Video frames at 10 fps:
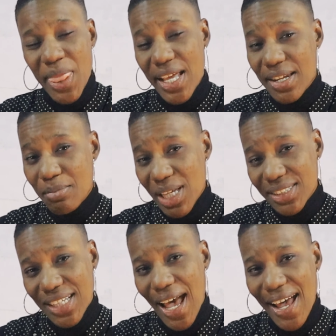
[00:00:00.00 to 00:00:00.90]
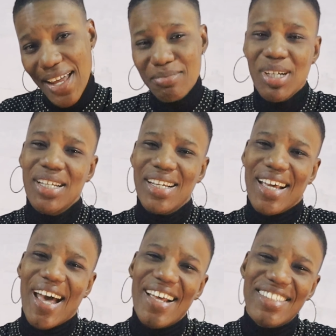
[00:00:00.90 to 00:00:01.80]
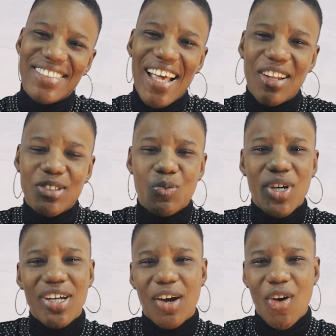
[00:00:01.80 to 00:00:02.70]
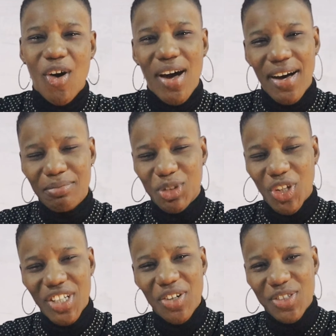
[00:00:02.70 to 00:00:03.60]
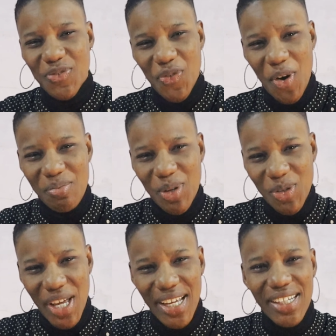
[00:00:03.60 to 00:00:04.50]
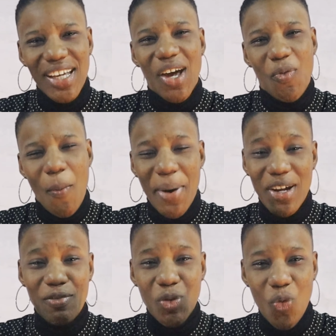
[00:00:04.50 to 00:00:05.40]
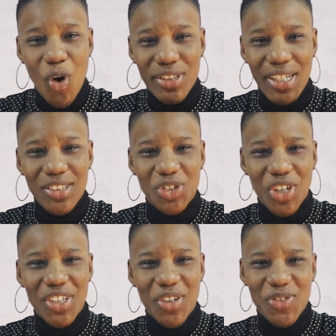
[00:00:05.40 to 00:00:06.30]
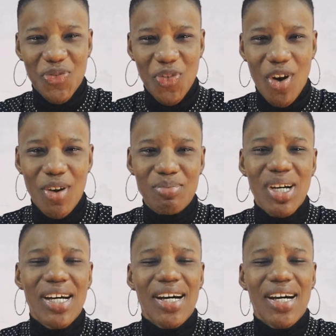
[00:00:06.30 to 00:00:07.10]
In the meantime, kindly tell us where you're joining us from, okay? What part of the world are you joining us from?